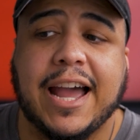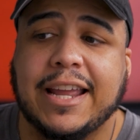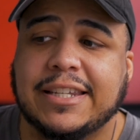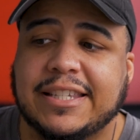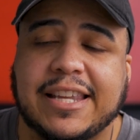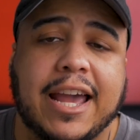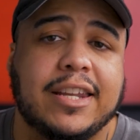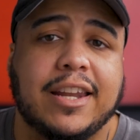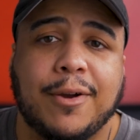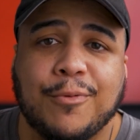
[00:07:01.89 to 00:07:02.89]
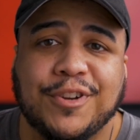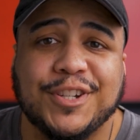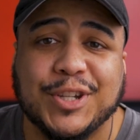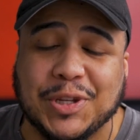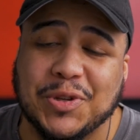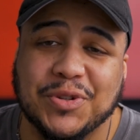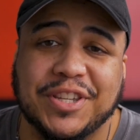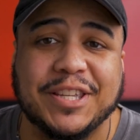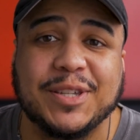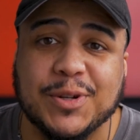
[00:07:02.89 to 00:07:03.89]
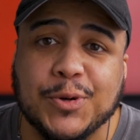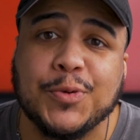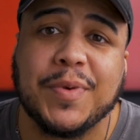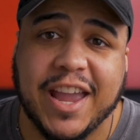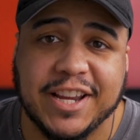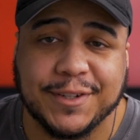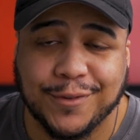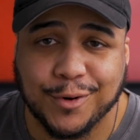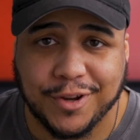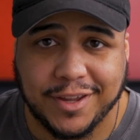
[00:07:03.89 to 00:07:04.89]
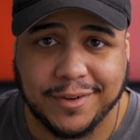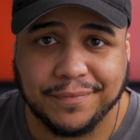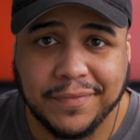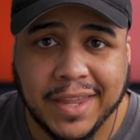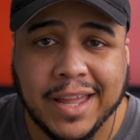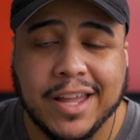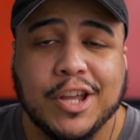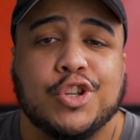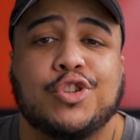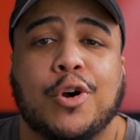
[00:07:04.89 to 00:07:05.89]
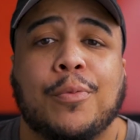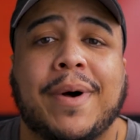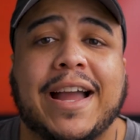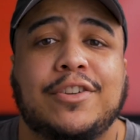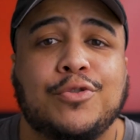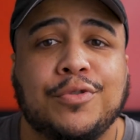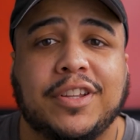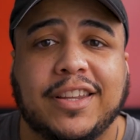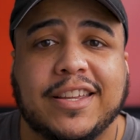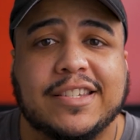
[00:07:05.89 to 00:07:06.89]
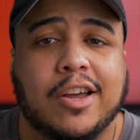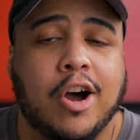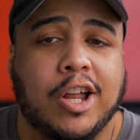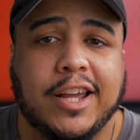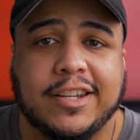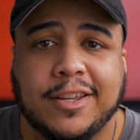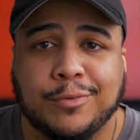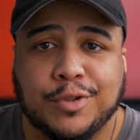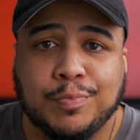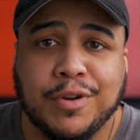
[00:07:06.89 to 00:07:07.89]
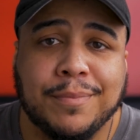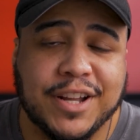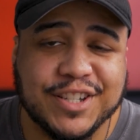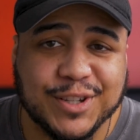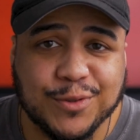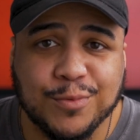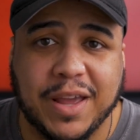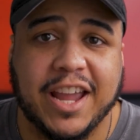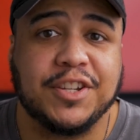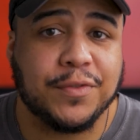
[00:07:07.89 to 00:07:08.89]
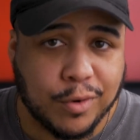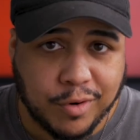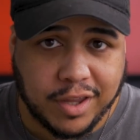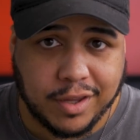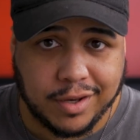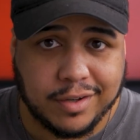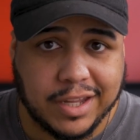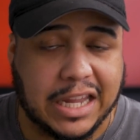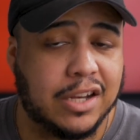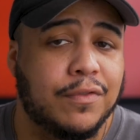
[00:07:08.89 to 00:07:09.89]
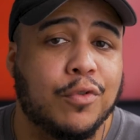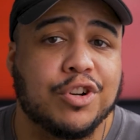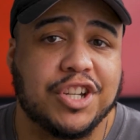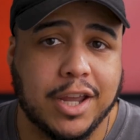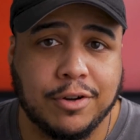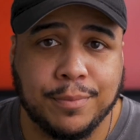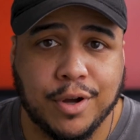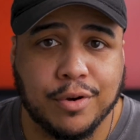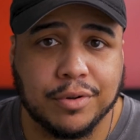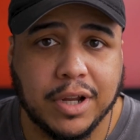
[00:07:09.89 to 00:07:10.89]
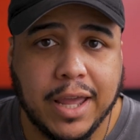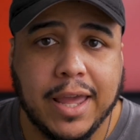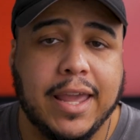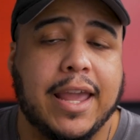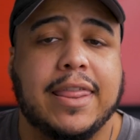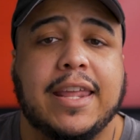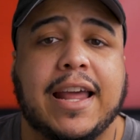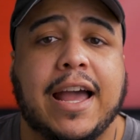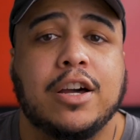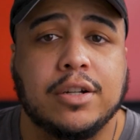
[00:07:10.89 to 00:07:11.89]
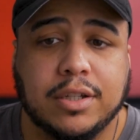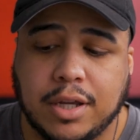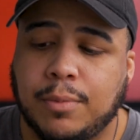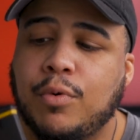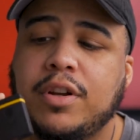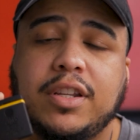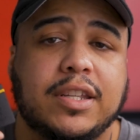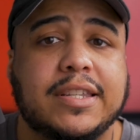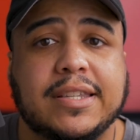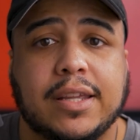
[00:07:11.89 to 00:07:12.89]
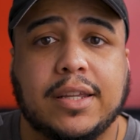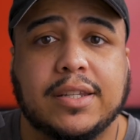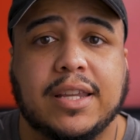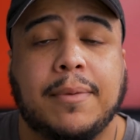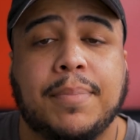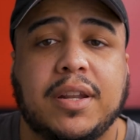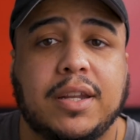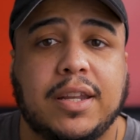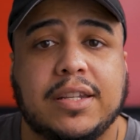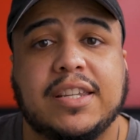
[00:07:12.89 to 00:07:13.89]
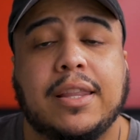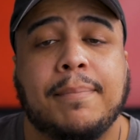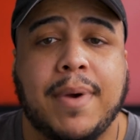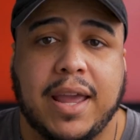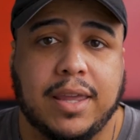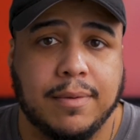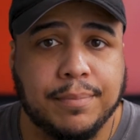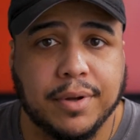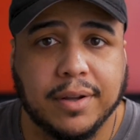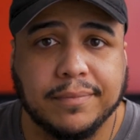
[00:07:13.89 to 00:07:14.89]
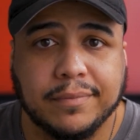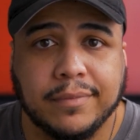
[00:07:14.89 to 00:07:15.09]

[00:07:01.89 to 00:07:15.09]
I decided I wanted to use the Zoom H4n. So by doing this, all I did was put my Zoom H4n in 4-channel mode, and then I hooked up one of these syncs and put it into the mic input.